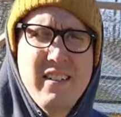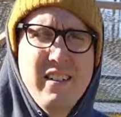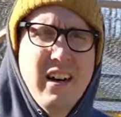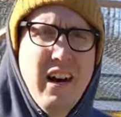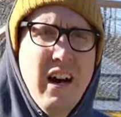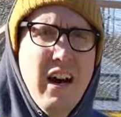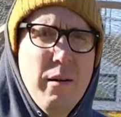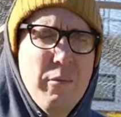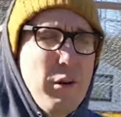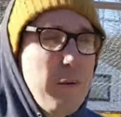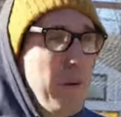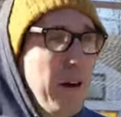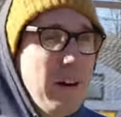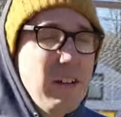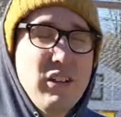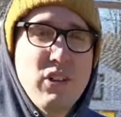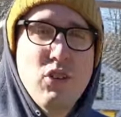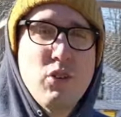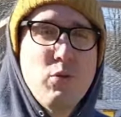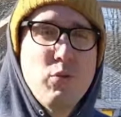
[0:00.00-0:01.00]
uh, but
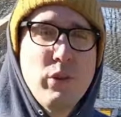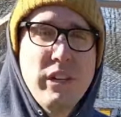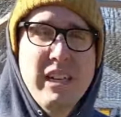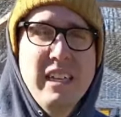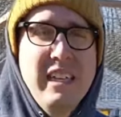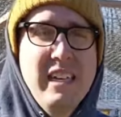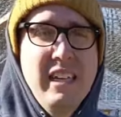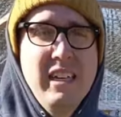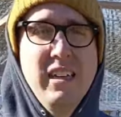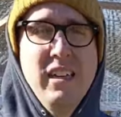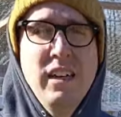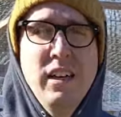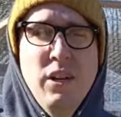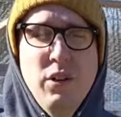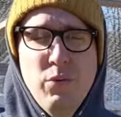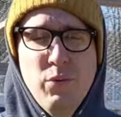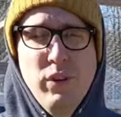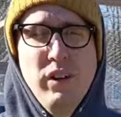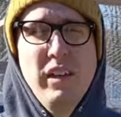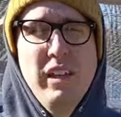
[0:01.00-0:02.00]
apparently they're really,
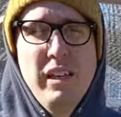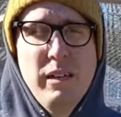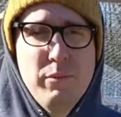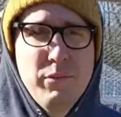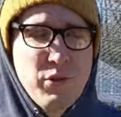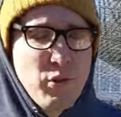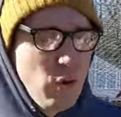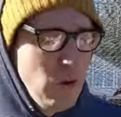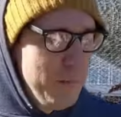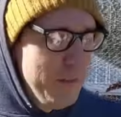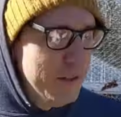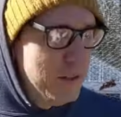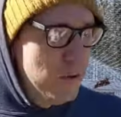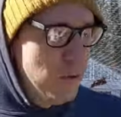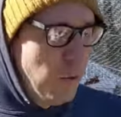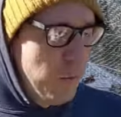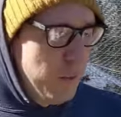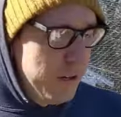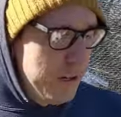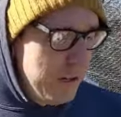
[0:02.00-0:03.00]
really absorbent. So
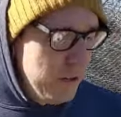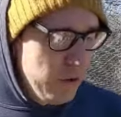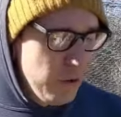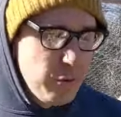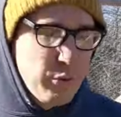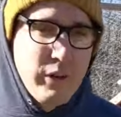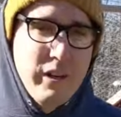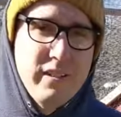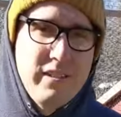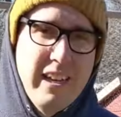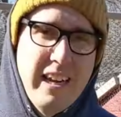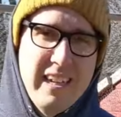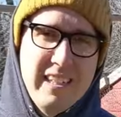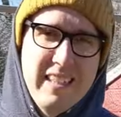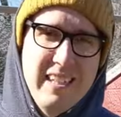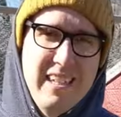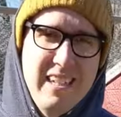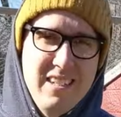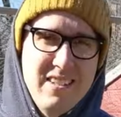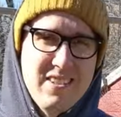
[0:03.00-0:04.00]
what we're gonna do is we're gonna take
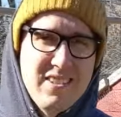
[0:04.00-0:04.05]
these